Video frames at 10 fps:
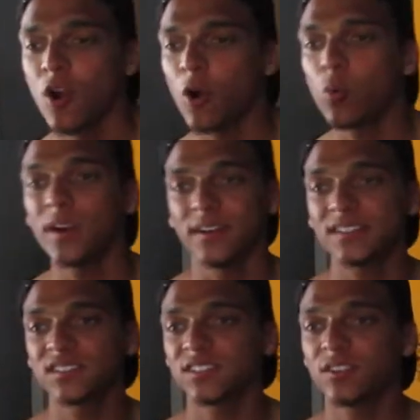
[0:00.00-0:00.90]
or what
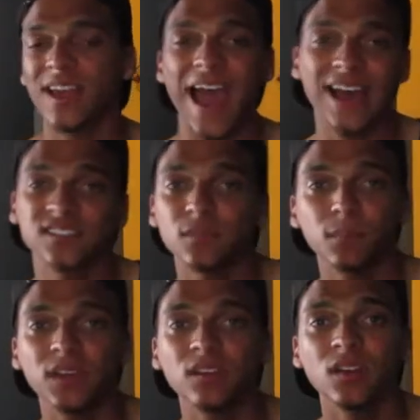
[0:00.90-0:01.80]
necessarily hasn't
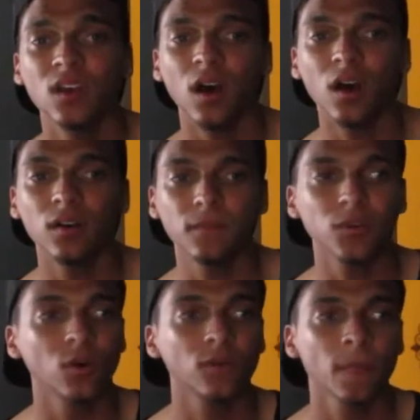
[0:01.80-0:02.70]
been,
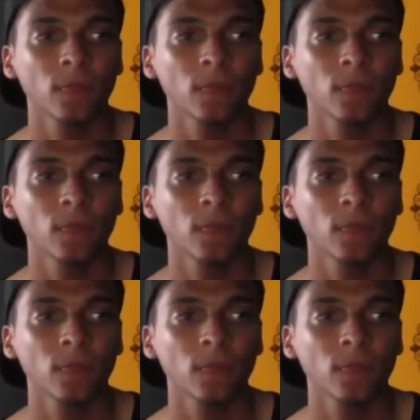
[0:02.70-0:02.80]
you know,